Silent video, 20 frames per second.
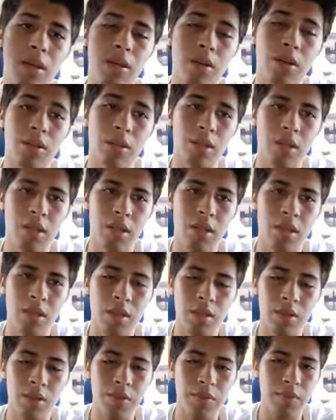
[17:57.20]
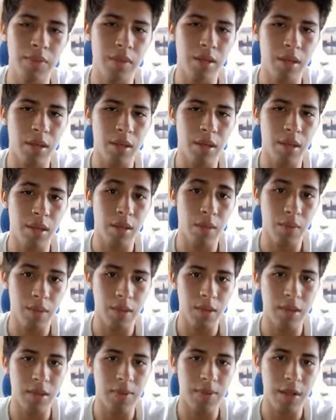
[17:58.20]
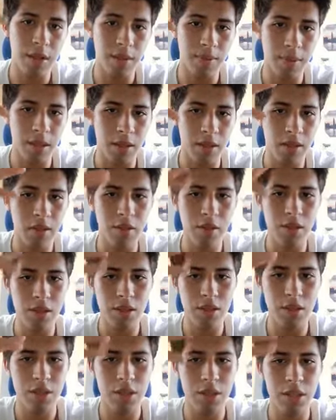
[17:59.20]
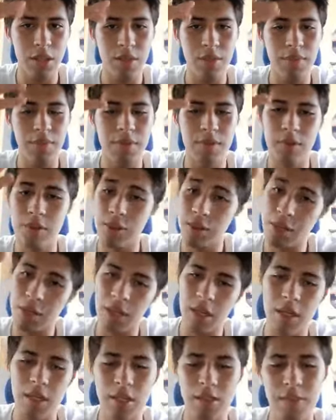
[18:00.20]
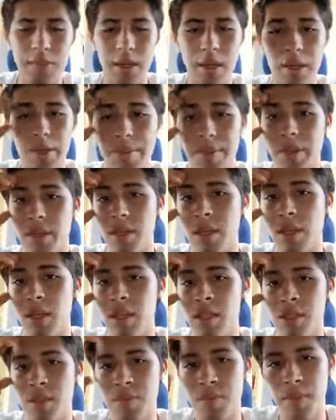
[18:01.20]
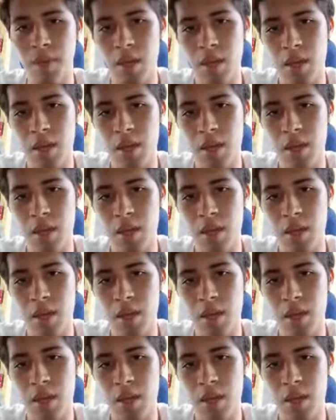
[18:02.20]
continue, and it was divided by two: socialism and capitalism.